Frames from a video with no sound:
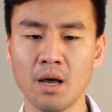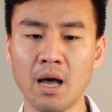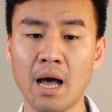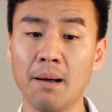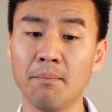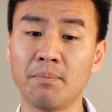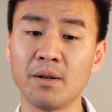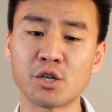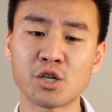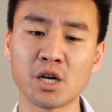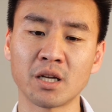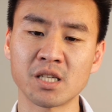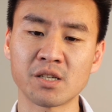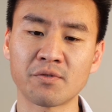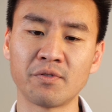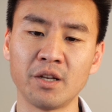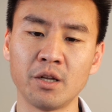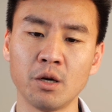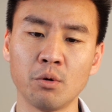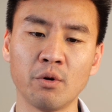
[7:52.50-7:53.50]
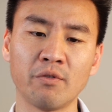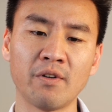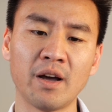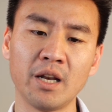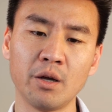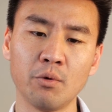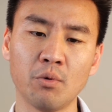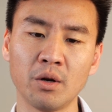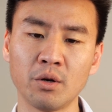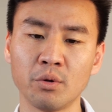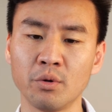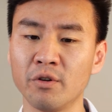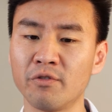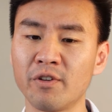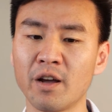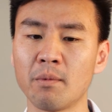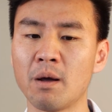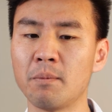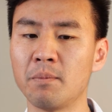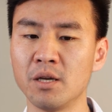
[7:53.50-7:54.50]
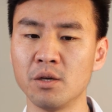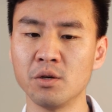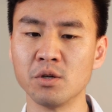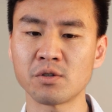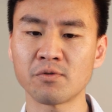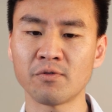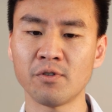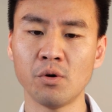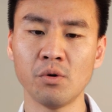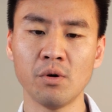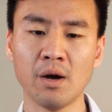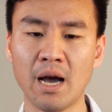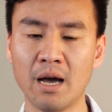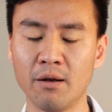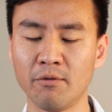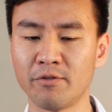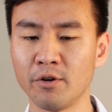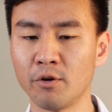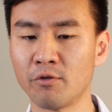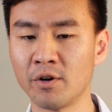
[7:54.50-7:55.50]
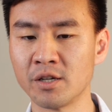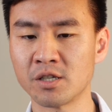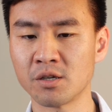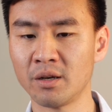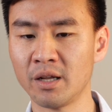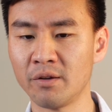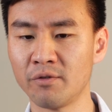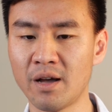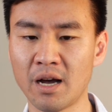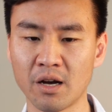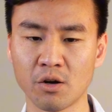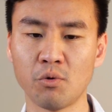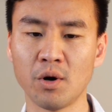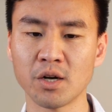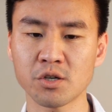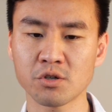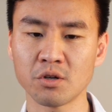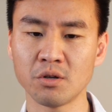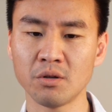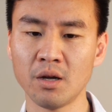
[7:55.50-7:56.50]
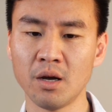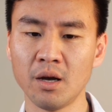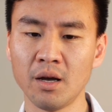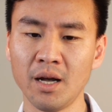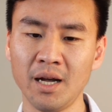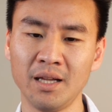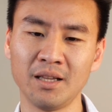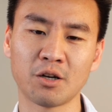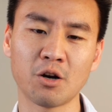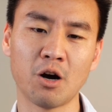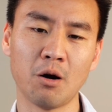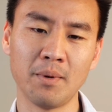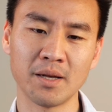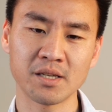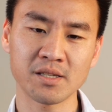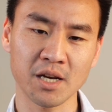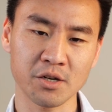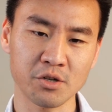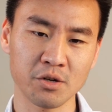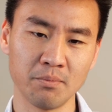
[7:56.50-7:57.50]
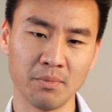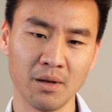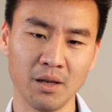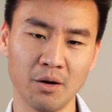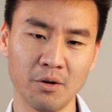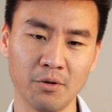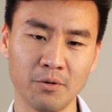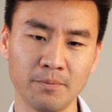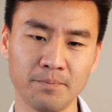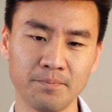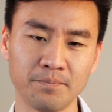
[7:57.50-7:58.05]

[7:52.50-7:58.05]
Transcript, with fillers: And please share this video with anyone who you think may be useful, and feel free to leave a question in the comment section below.